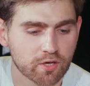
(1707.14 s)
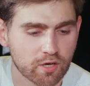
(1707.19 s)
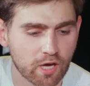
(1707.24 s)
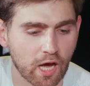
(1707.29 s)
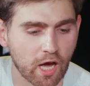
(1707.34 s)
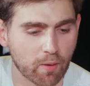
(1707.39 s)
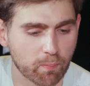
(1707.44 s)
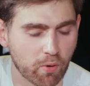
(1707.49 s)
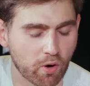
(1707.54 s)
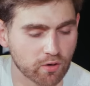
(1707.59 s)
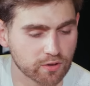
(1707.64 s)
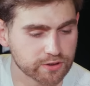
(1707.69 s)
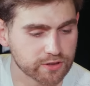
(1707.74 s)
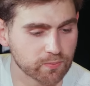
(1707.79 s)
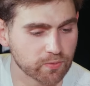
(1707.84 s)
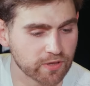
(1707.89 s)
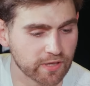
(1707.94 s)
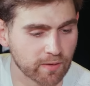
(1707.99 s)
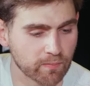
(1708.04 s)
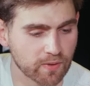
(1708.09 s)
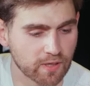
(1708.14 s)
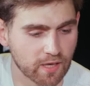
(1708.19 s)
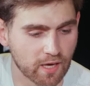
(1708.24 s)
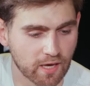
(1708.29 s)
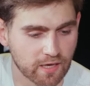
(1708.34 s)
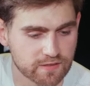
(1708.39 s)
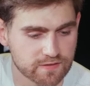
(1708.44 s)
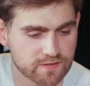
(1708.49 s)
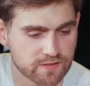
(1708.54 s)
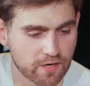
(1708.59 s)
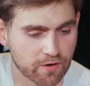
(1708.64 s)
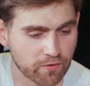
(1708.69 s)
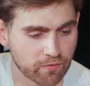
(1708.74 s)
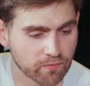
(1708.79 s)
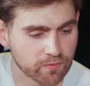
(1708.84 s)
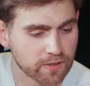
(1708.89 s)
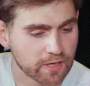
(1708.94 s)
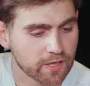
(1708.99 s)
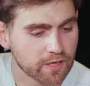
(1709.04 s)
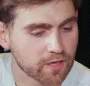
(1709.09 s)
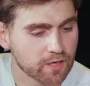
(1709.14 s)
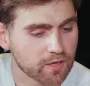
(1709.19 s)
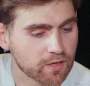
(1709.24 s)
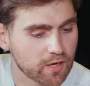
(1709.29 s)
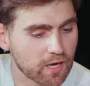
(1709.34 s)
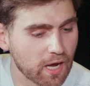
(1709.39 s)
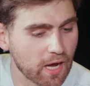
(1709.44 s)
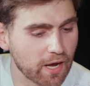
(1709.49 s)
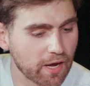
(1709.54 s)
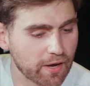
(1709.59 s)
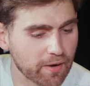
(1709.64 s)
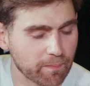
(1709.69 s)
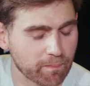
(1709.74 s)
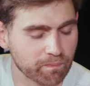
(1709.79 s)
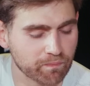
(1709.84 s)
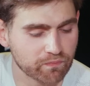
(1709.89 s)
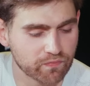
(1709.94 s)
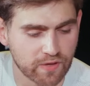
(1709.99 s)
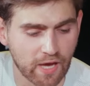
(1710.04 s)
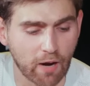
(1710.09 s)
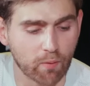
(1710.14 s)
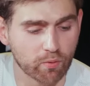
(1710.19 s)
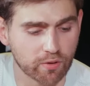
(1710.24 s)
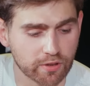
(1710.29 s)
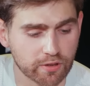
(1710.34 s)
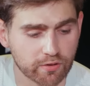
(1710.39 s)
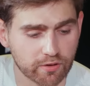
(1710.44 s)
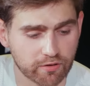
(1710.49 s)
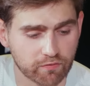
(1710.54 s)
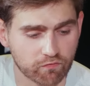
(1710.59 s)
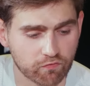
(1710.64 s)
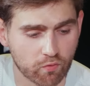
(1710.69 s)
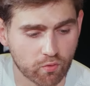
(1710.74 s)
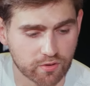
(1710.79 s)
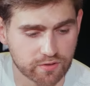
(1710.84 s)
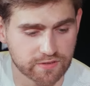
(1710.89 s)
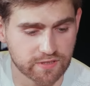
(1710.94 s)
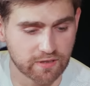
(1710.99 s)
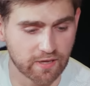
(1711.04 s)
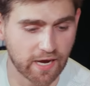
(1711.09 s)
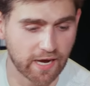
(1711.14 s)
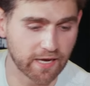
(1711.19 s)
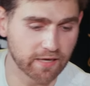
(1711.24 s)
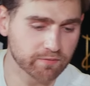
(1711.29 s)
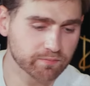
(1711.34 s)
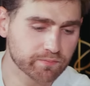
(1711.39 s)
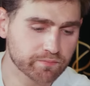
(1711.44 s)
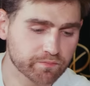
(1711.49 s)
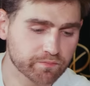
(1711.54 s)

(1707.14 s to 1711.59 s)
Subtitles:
partnership with the NBA. So really looking forward to that.